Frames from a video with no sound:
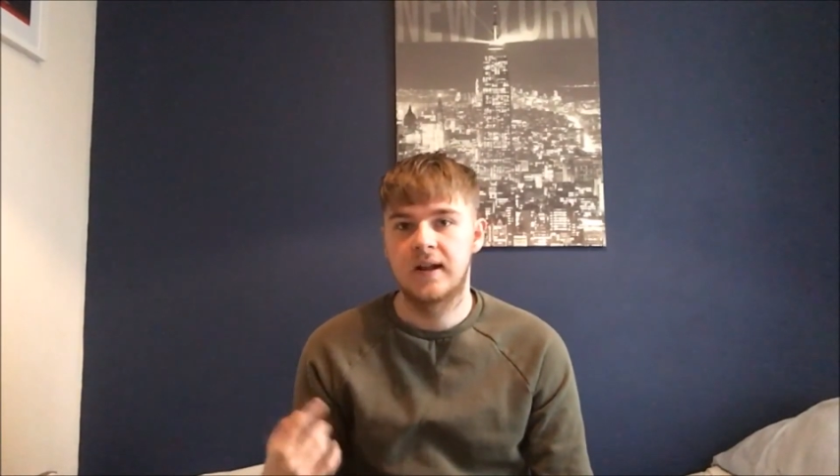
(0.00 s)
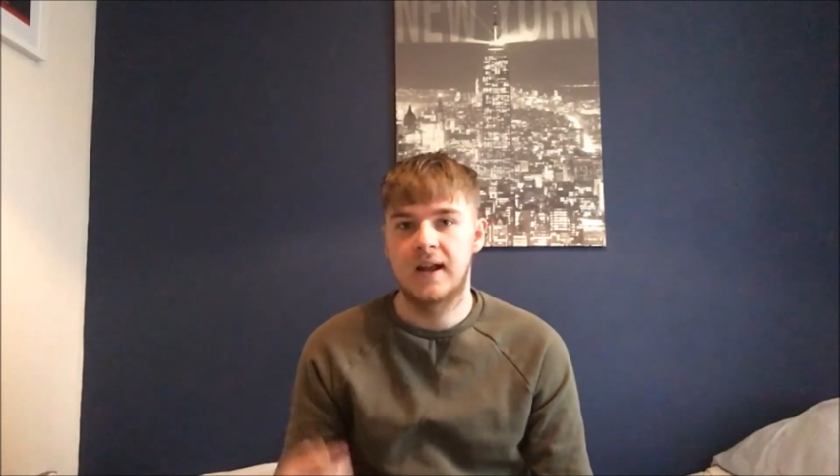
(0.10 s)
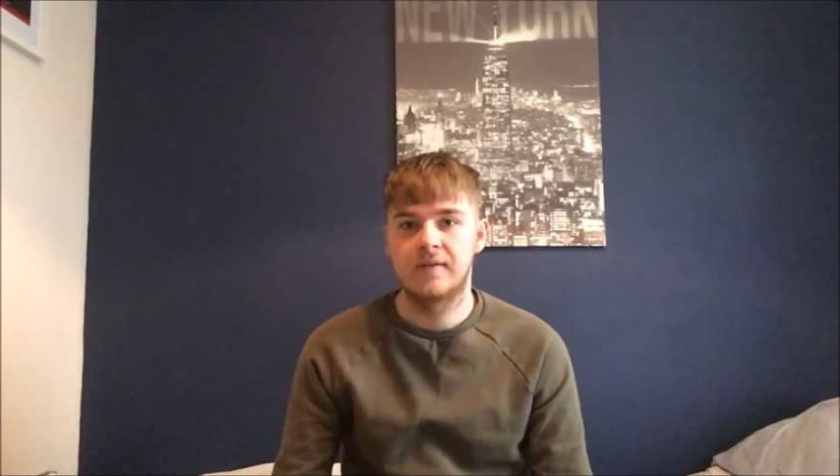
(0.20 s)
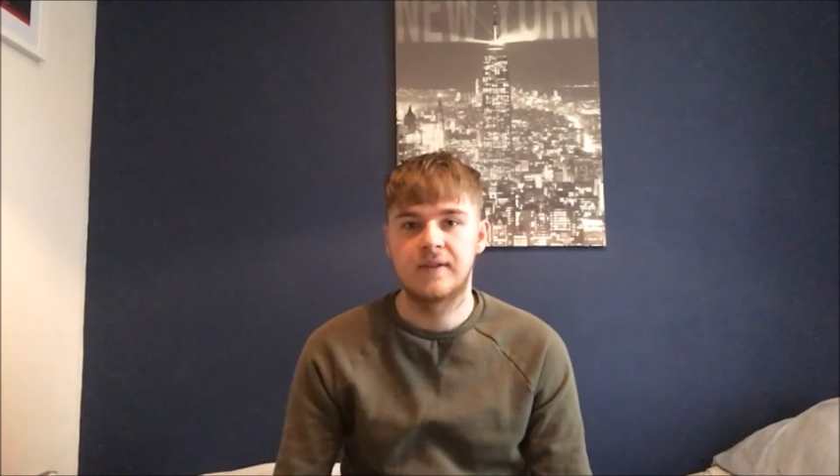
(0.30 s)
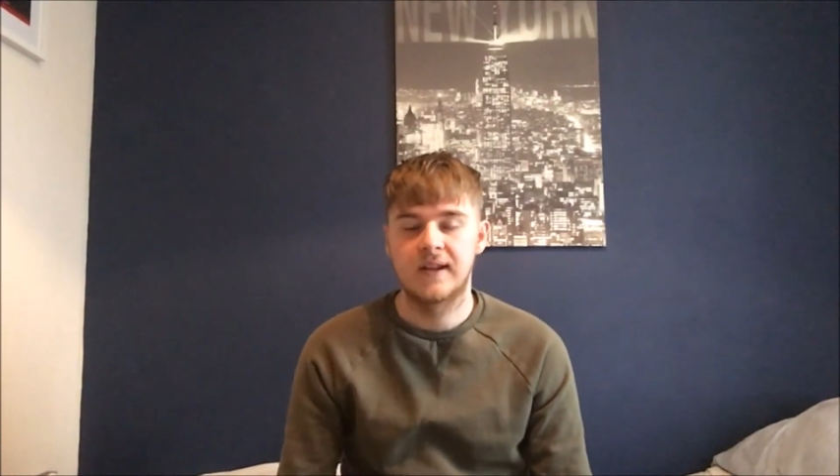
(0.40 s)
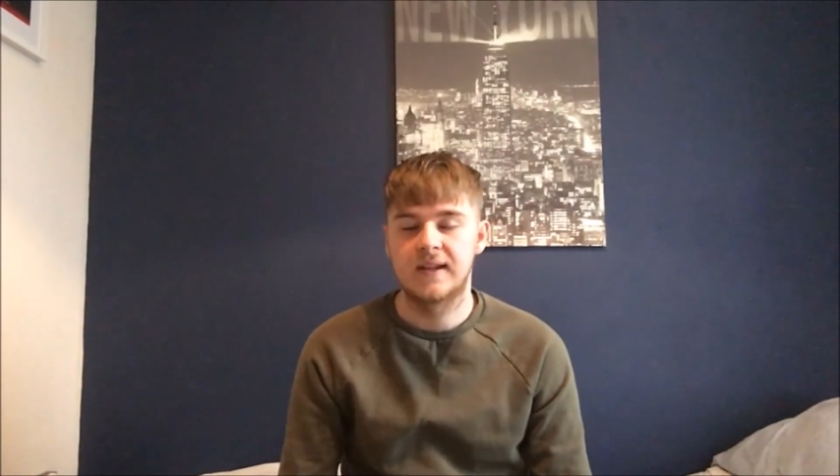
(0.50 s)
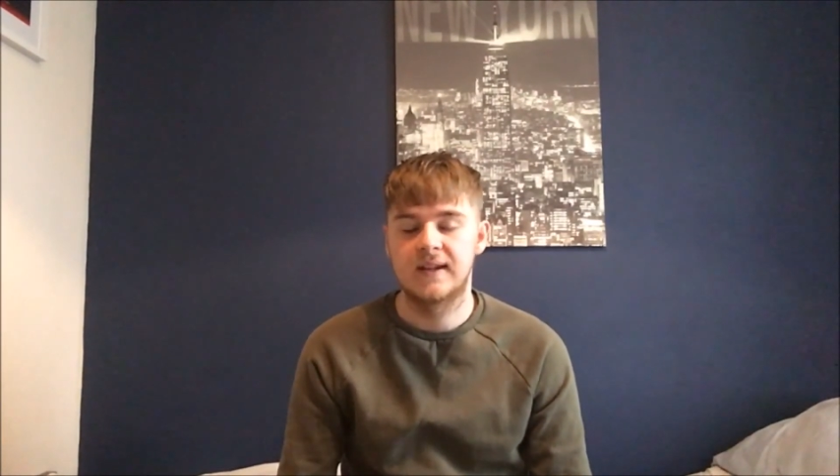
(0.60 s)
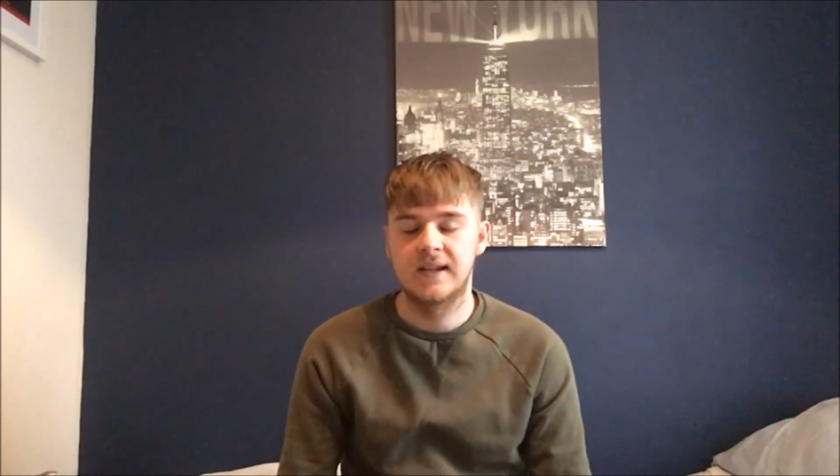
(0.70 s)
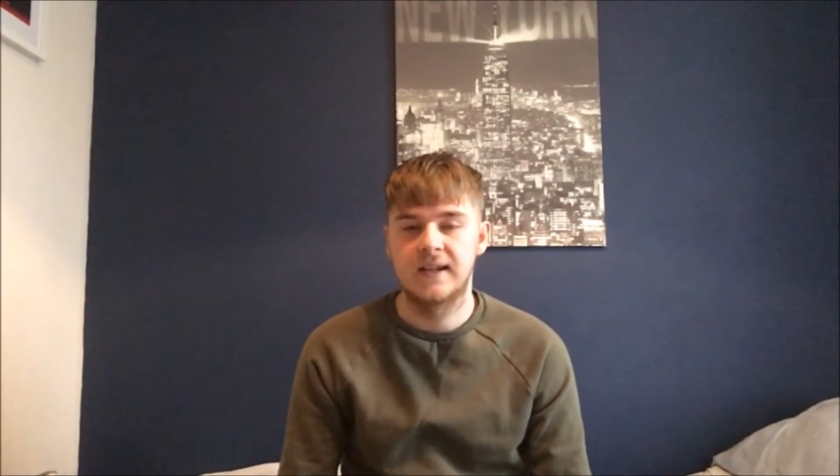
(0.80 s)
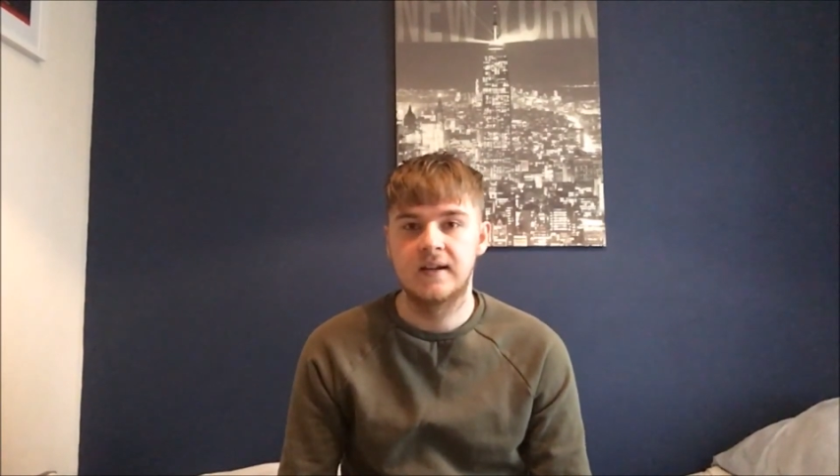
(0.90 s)
everything in
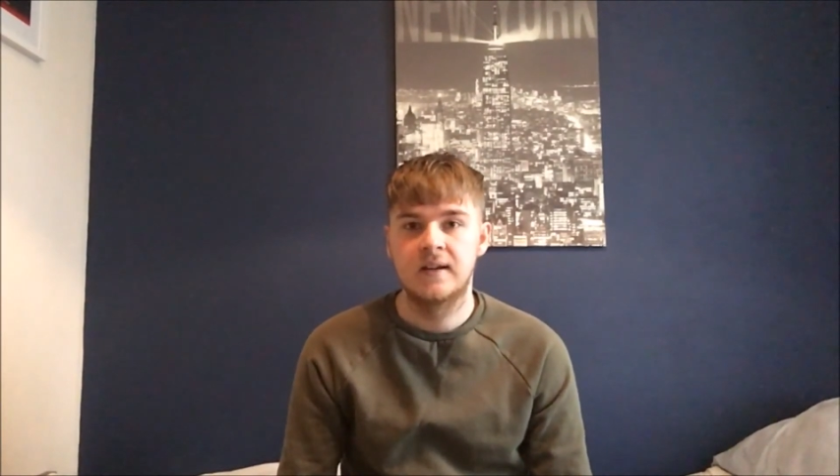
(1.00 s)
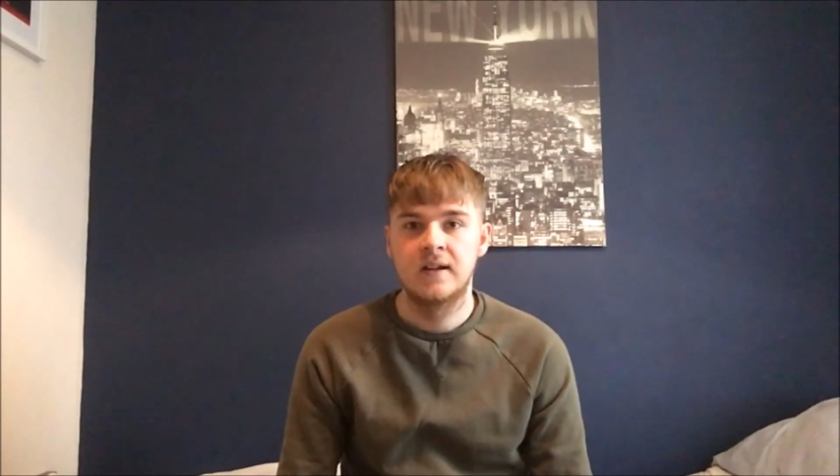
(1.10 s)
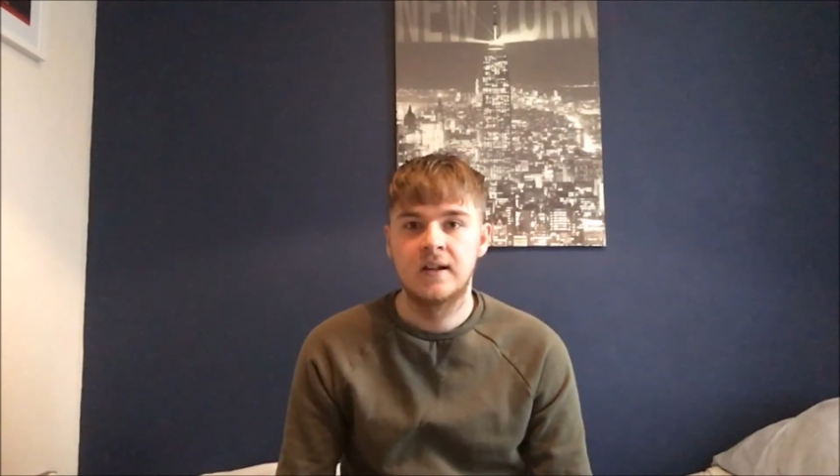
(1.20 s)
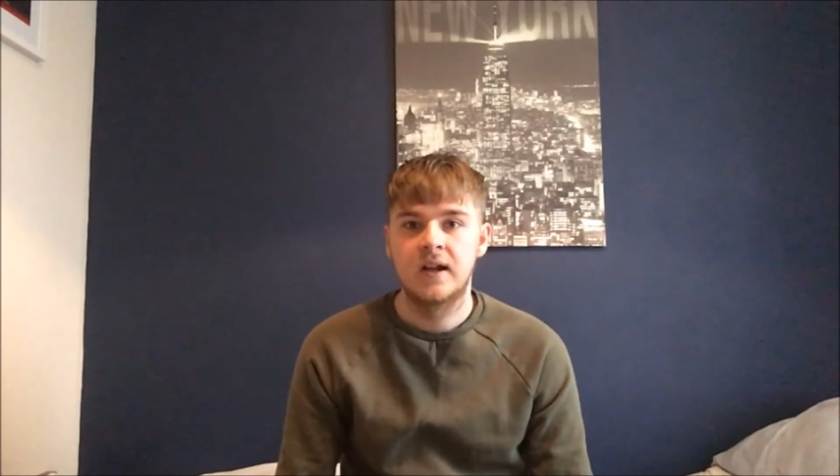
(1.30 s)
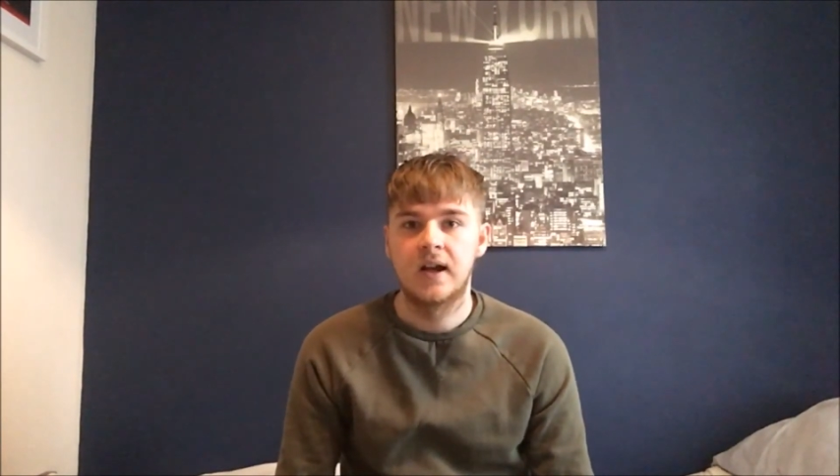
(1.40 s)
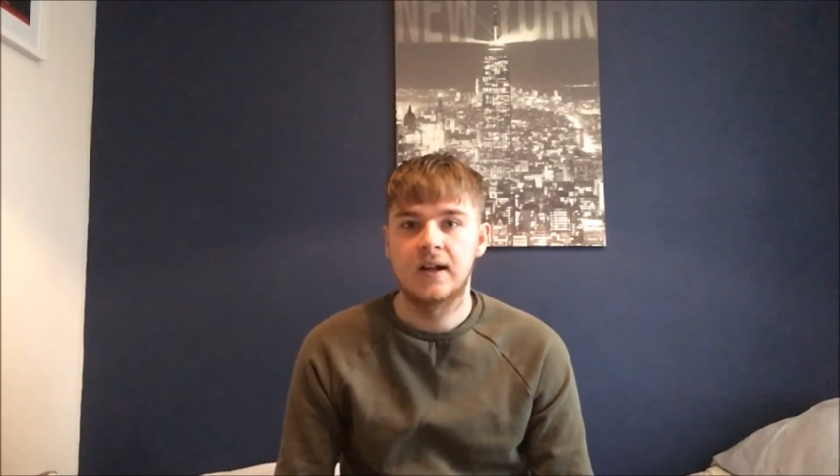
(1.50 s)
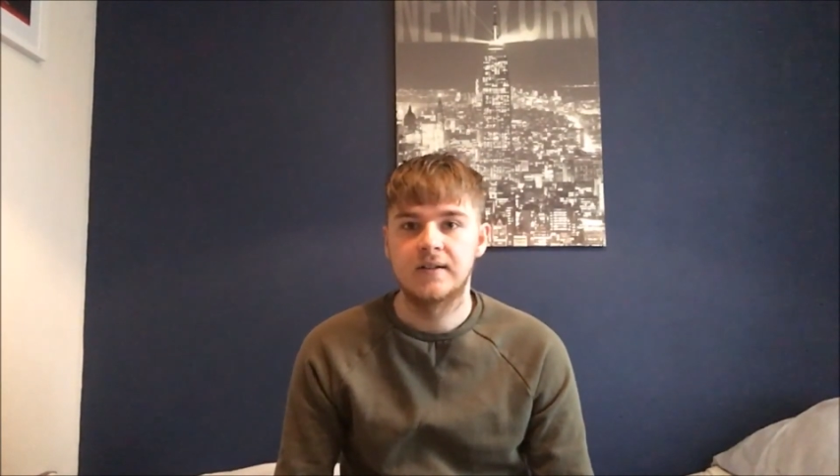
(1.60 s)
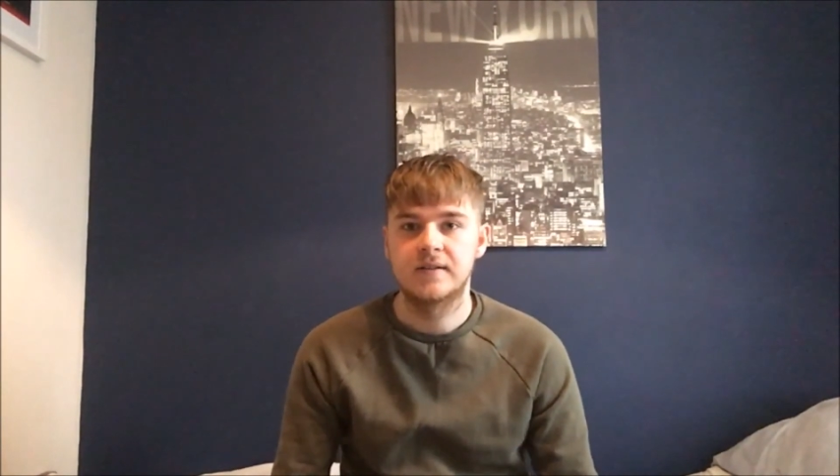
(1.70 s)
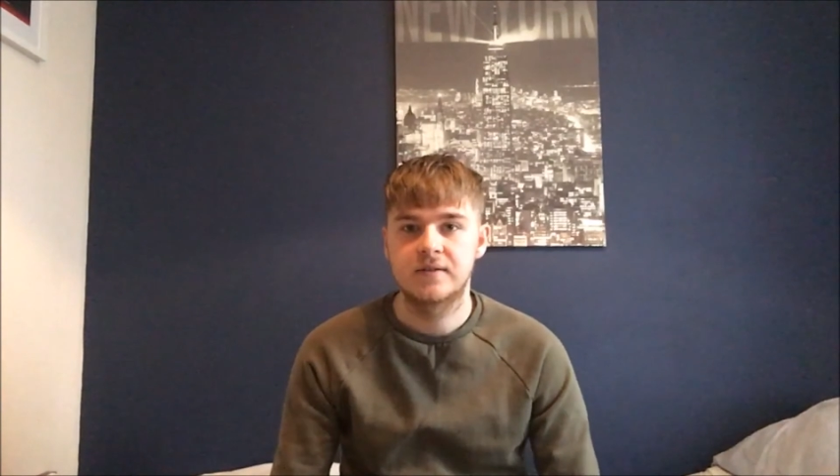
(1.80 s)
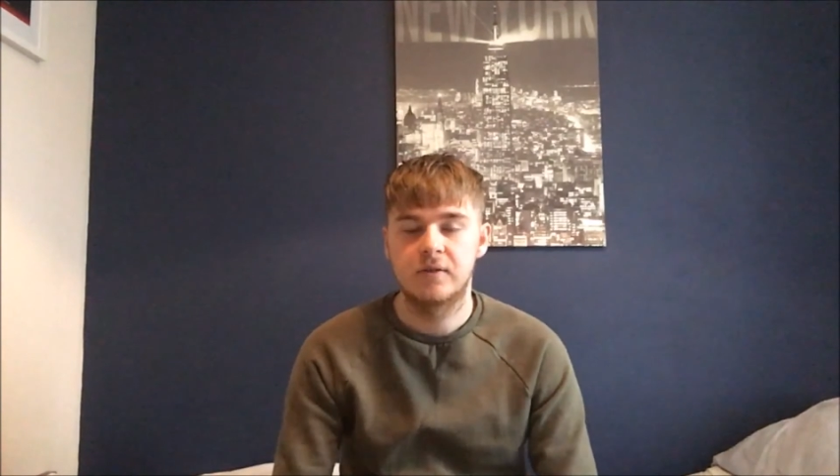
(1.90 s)
the
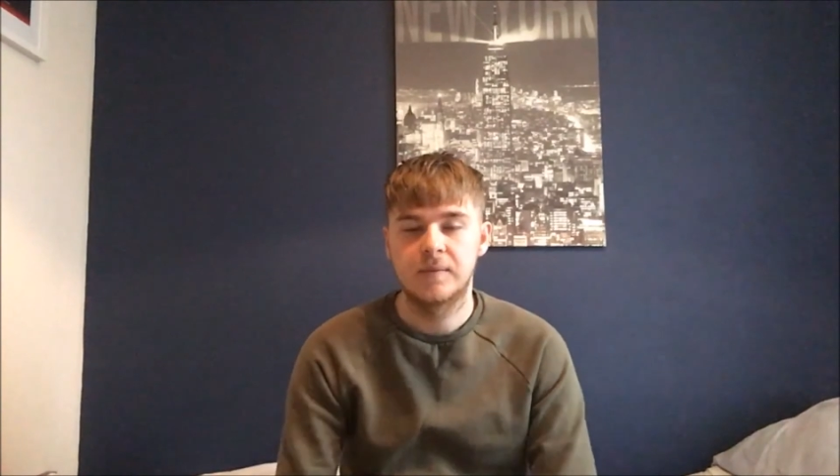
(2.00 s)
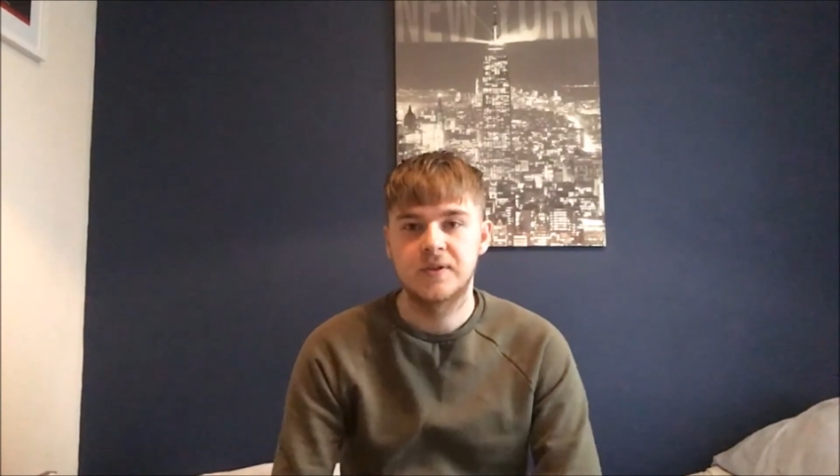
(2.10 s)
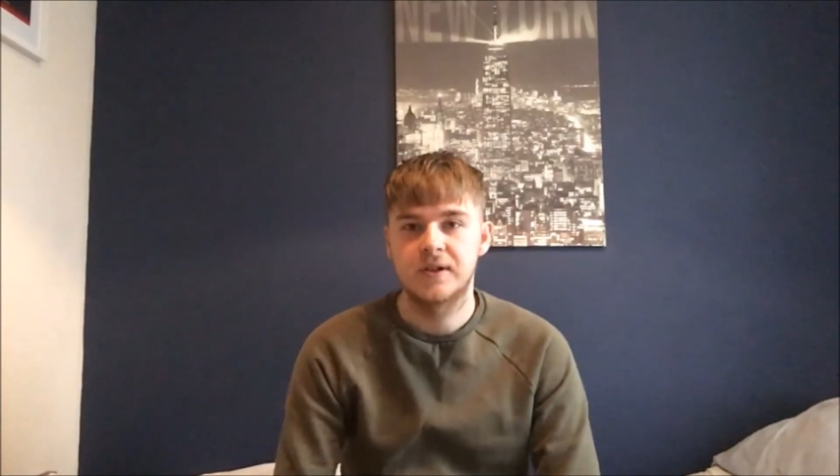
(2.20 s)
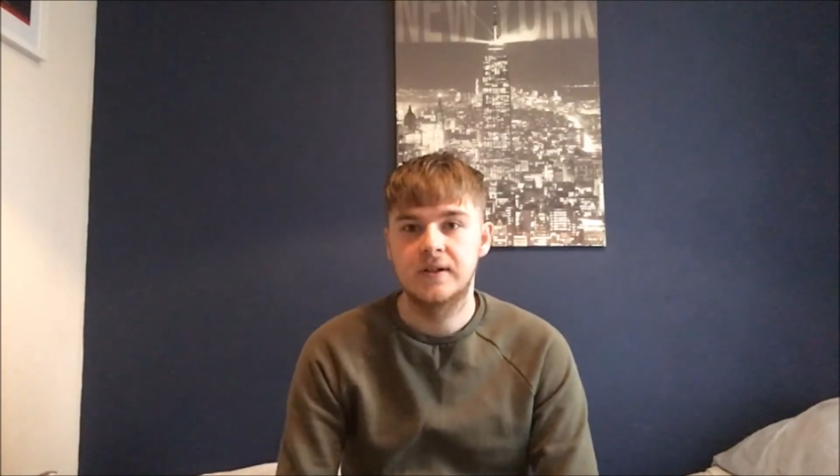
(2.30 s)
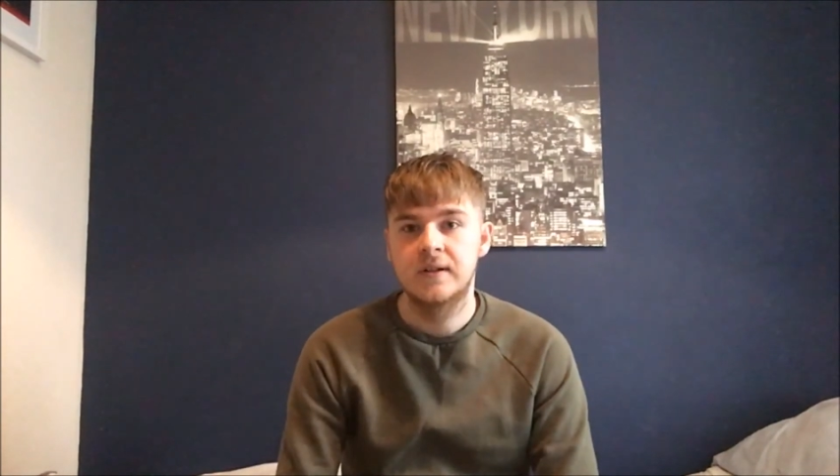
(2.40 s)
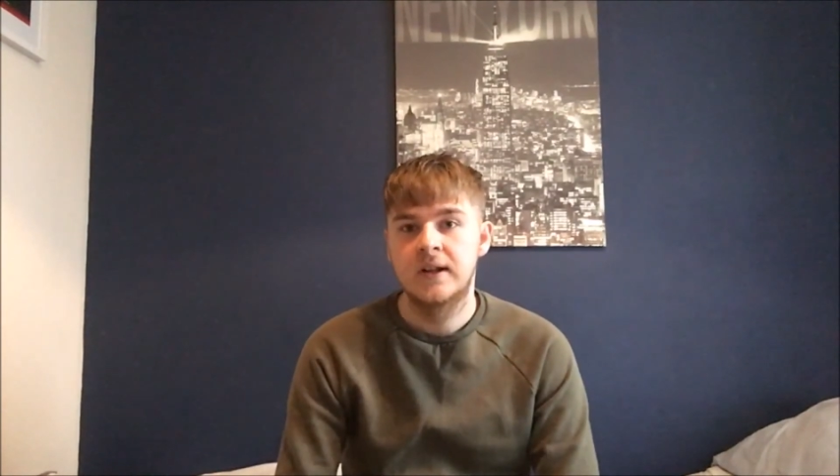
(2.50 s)
description.